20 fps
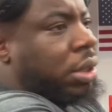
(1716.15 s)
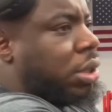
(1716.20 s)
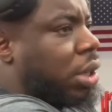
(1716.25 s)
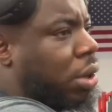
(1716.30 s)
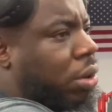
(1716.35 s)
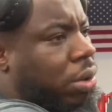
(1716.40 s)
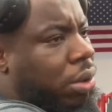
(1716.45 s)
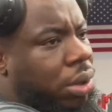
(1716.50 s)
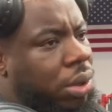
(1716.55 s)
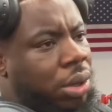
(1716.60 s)

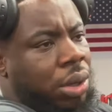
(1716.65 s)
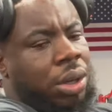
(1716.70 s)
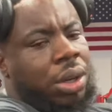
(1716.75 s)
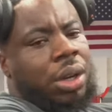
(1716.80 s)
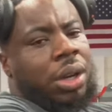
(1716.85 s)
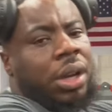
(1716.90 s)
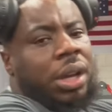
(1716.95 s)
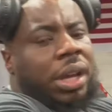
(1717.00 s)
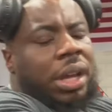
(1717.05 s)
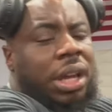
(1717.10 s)
So
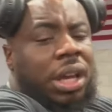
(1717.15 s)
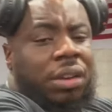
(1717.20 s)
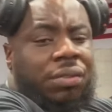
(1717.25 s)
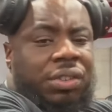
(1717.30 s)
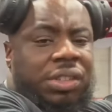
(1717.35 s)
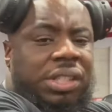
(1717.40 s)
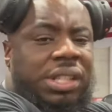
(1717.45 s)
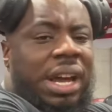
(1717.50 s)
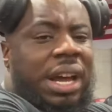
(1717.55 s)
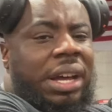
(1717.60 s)
if
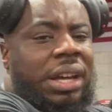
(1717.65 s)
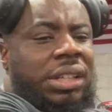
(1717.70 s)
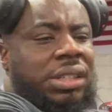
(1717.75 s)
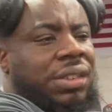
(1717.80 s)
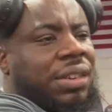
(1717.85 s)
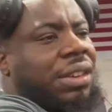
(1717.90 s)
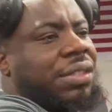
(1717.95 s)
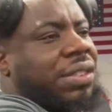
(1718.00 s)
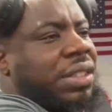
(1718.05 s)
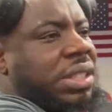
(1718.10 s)
it's
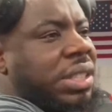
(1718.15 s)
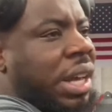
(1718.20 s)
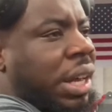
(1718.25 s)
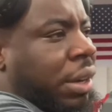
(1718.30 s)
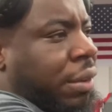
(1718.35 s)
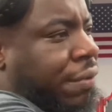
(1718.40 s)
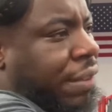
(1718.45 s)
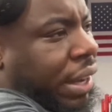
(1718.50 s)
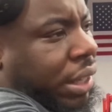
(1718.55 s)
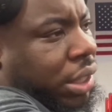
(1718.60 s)
not
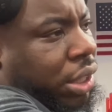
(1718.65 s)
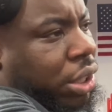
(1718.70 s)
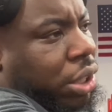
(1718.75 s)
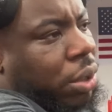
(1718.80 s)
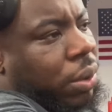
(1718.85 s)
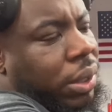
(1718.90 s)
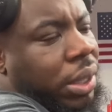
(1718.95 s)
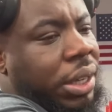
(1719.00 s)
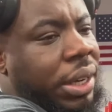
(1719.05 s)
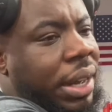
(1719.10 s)
affecting
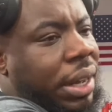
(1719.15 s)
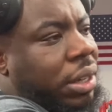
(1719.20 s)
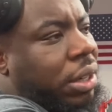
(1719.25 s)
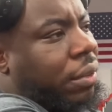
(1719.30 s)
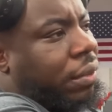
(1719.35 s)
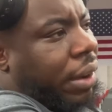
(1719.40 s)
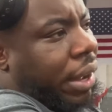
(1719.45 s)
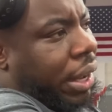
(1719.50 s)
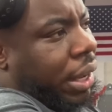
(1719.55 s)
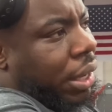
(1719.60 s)
you in a negative
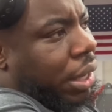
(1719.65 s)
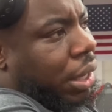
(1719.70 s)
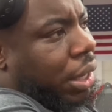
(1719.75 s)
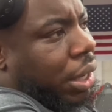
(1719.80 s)
way,